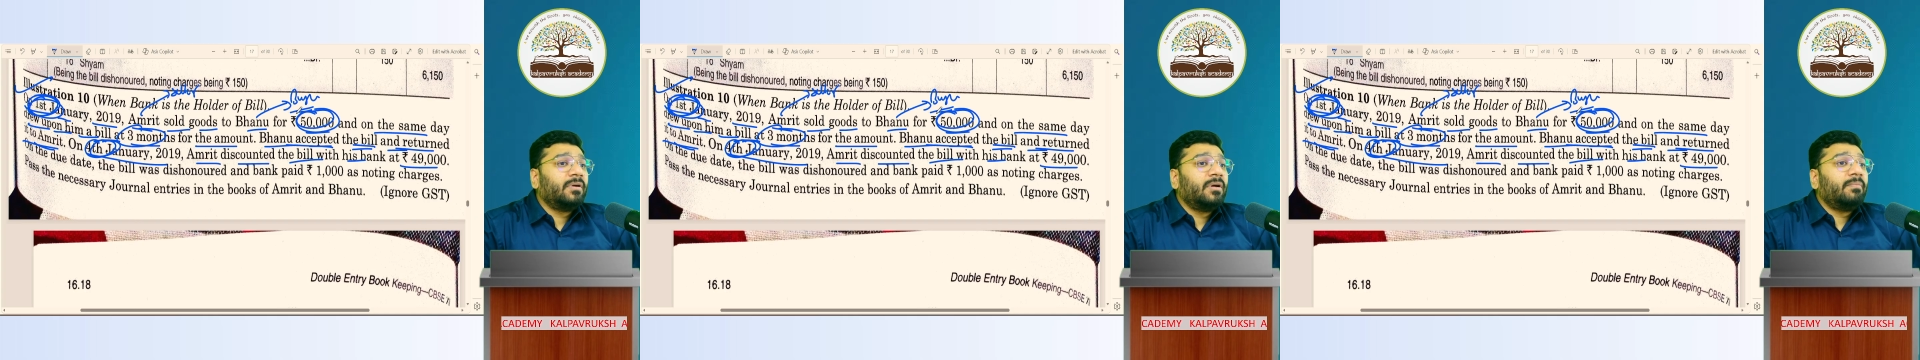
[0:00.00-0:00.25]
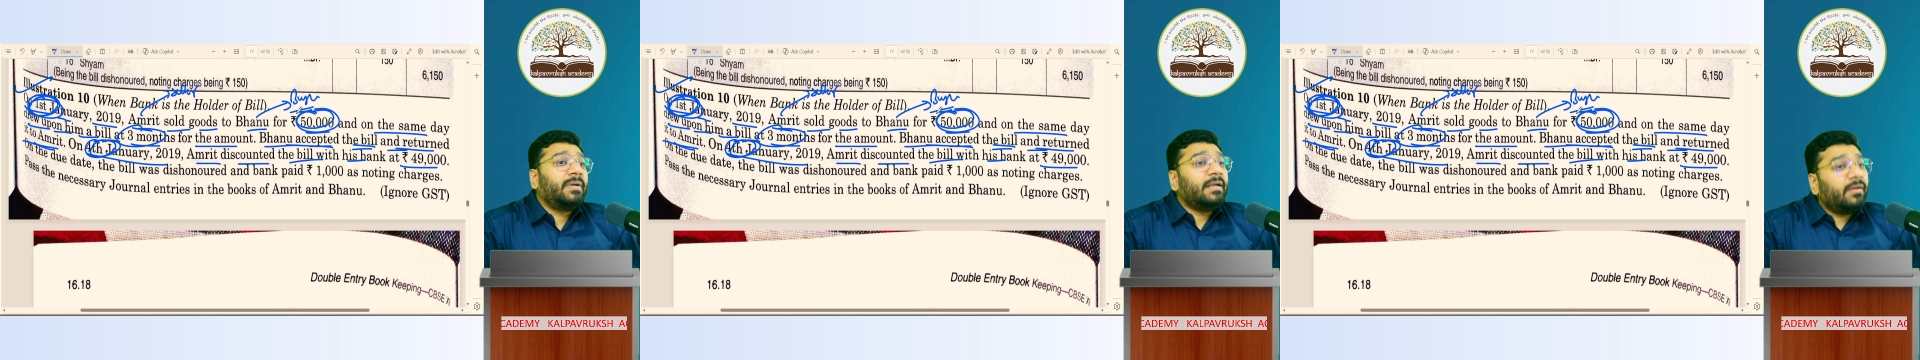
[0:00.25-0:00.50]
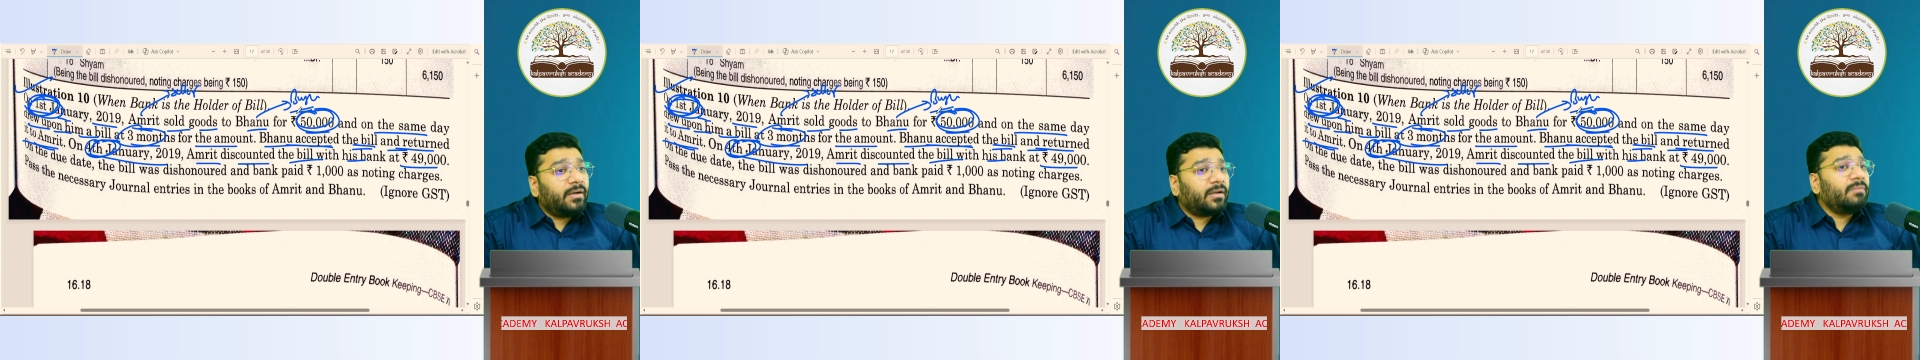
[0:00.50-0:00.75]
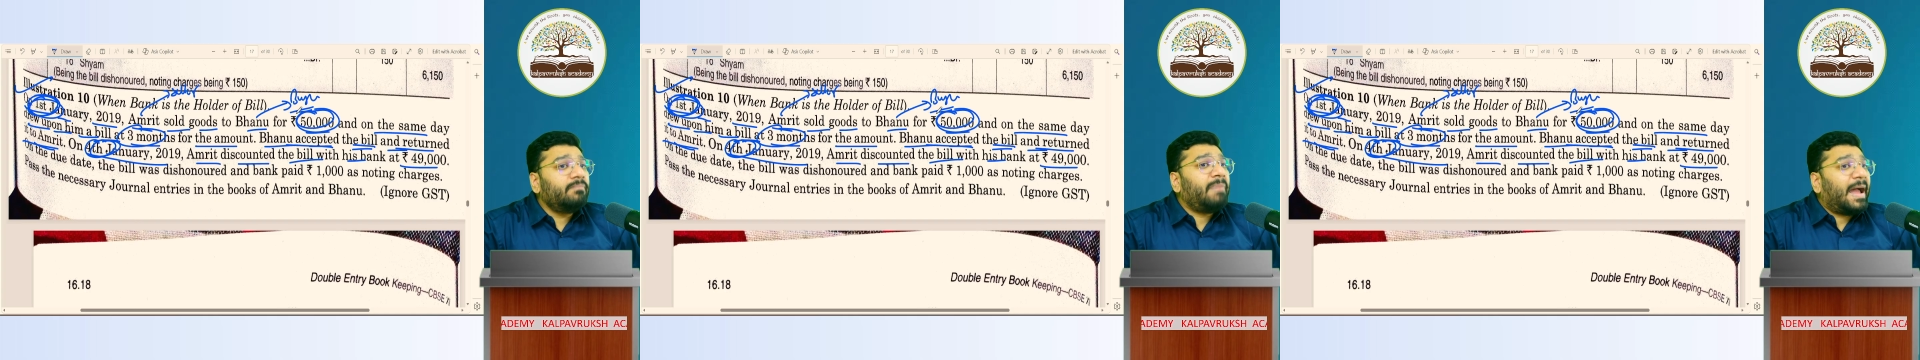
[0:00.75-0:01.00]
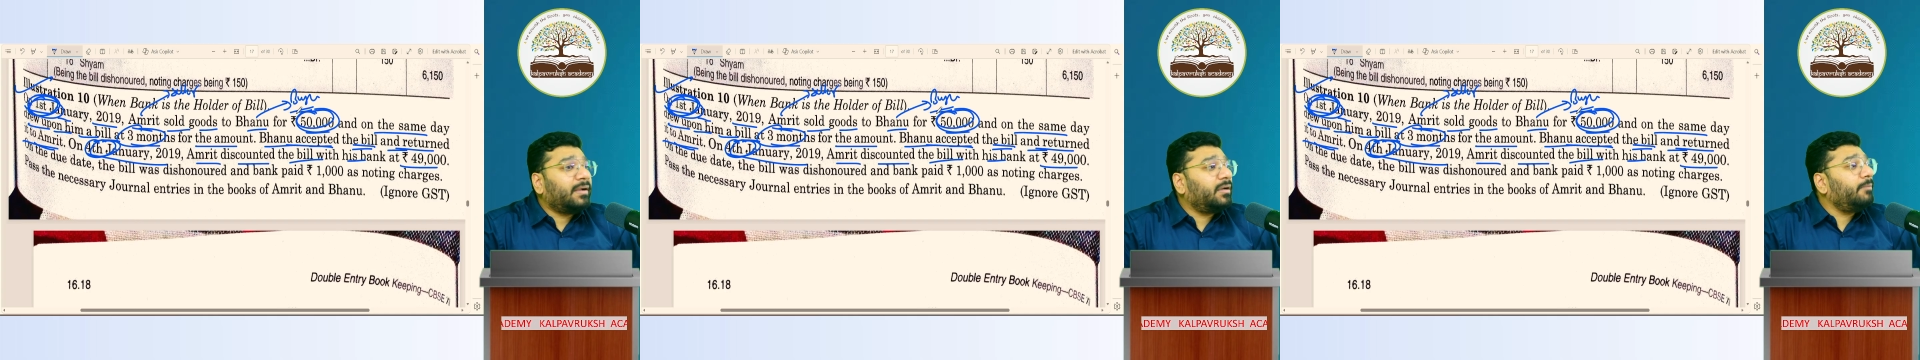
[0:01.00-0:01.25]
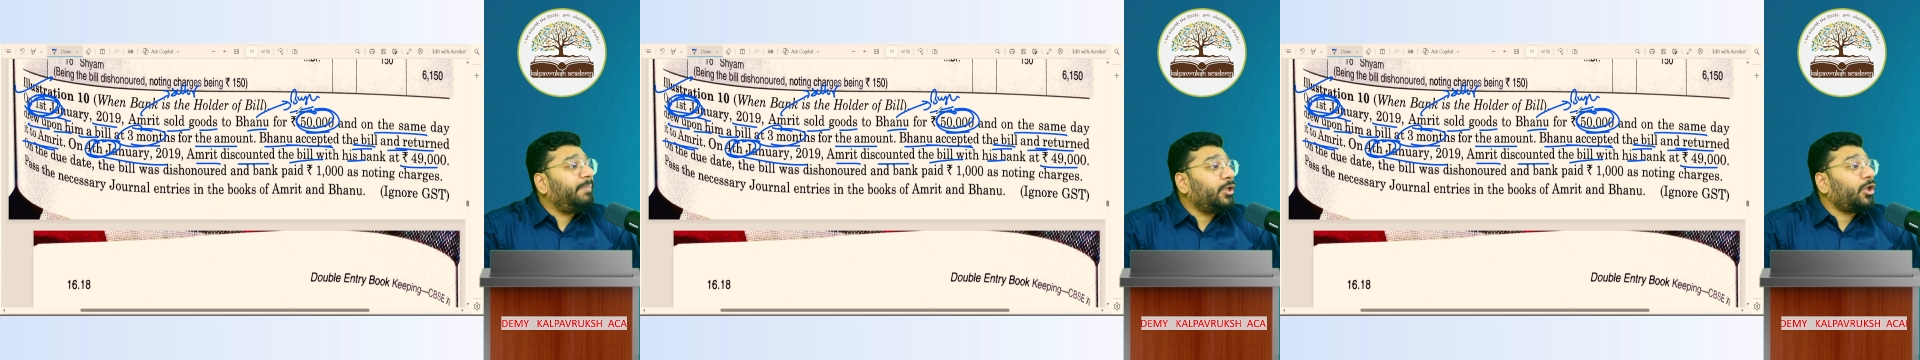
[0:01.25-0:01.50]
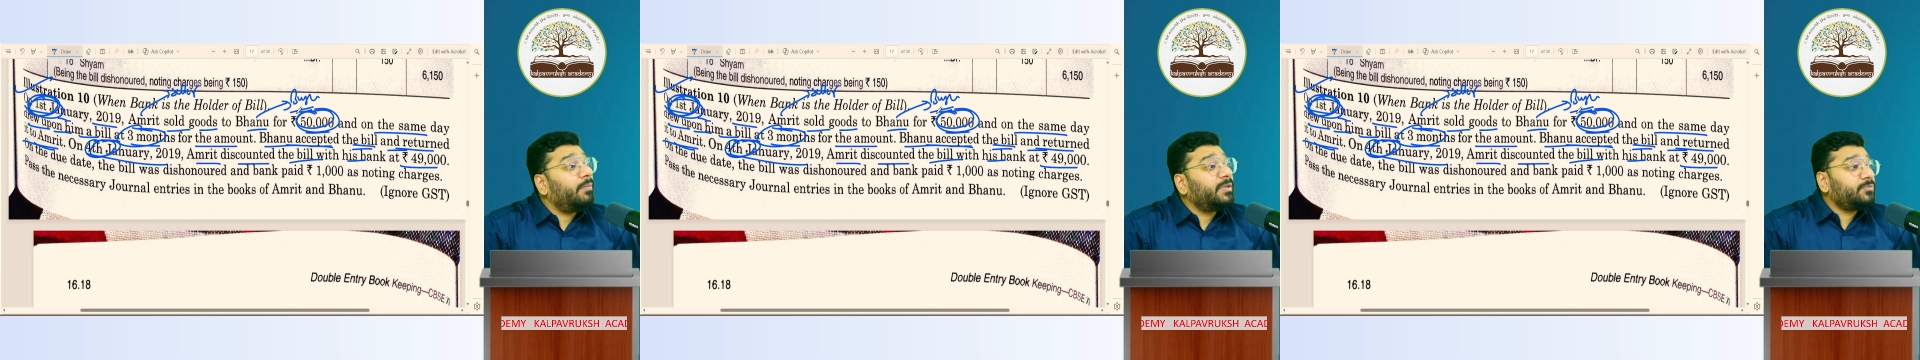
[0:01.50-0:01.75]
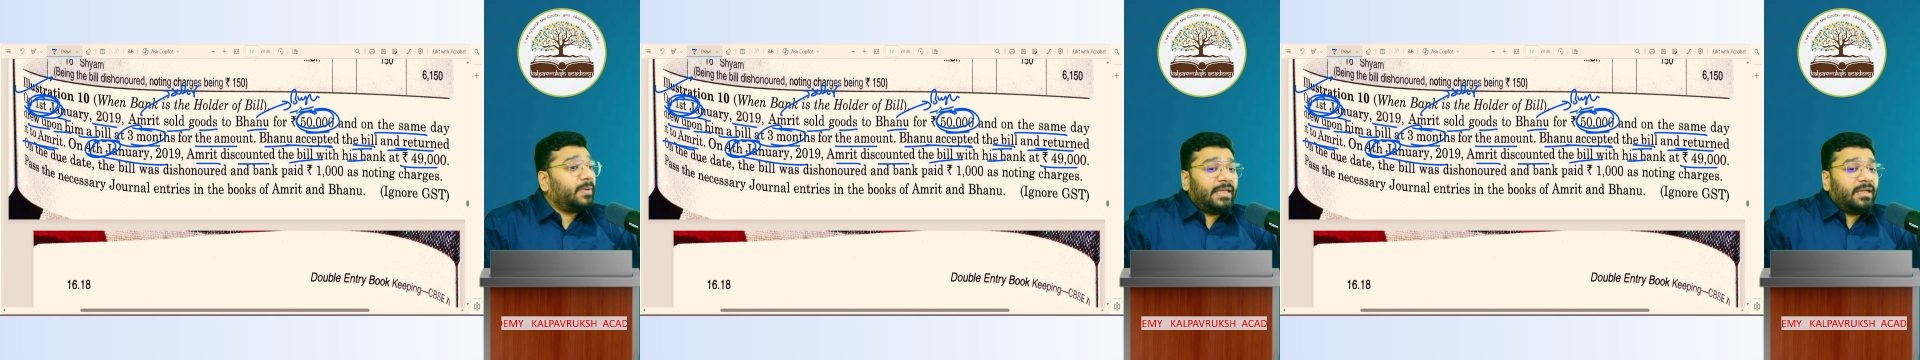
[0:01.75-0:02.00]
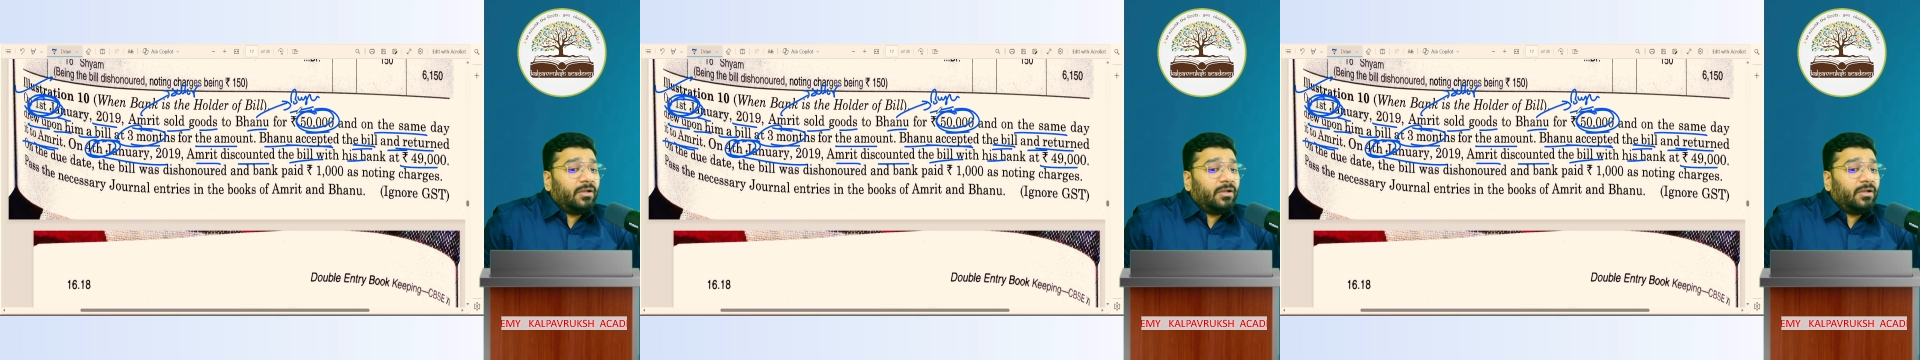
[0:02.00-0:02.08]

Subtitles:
But in return, banker paid you how much money?